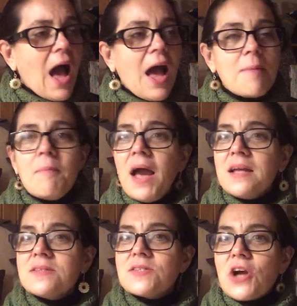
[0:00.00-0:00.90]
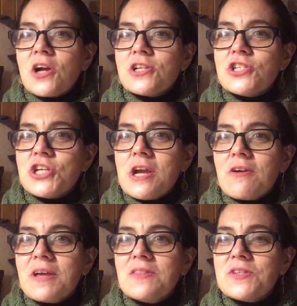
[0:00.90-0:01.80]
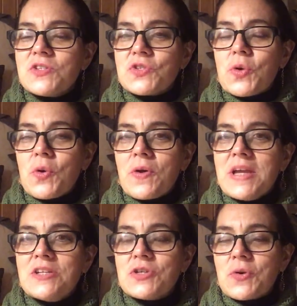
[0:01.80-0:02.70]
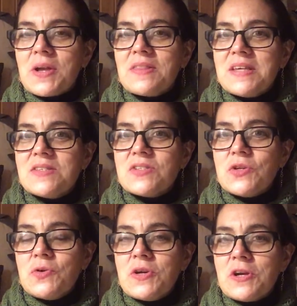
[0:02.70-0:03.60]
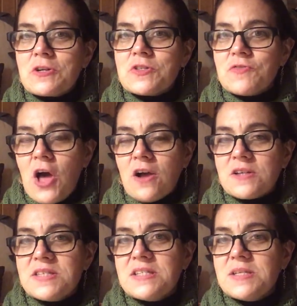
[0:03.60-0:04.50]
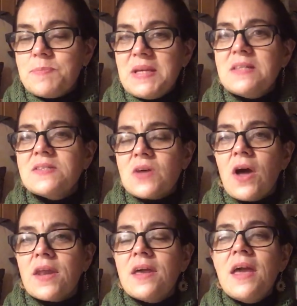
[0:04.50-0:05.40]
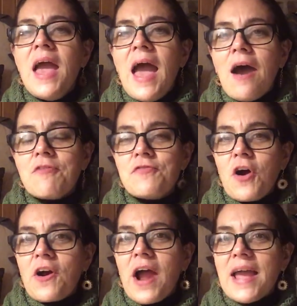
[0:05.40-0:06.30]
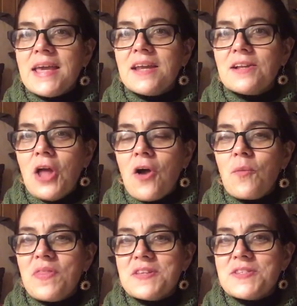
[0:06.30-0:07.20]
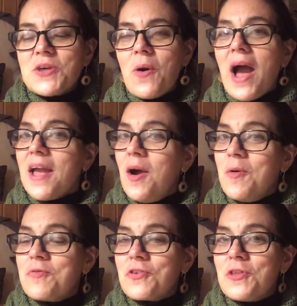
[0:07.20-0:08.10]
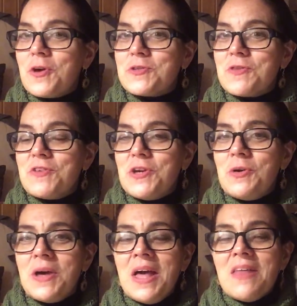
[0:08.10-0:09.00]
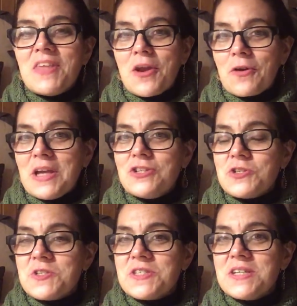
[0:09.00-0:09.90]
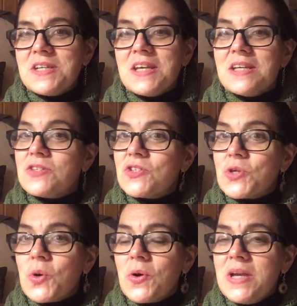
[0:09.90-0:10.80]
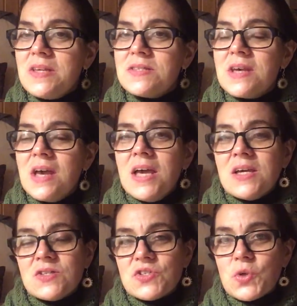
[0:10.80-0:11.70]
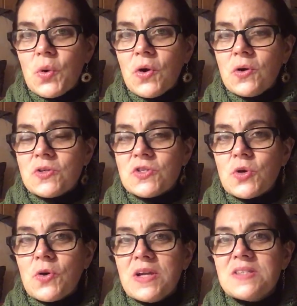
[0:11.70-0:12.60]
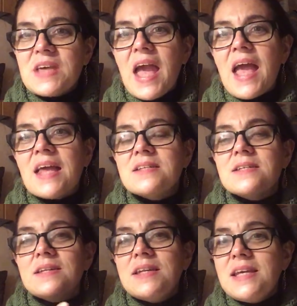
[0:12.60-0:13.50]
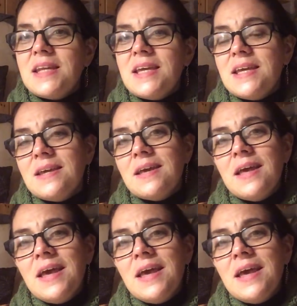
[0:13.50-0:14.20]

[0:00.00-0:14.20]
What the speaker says: I might start sharing this story during these New Year's vlogs. It depends on how far I get along with it. So I hope for those of you that are interested in stories, historical stories, and knitting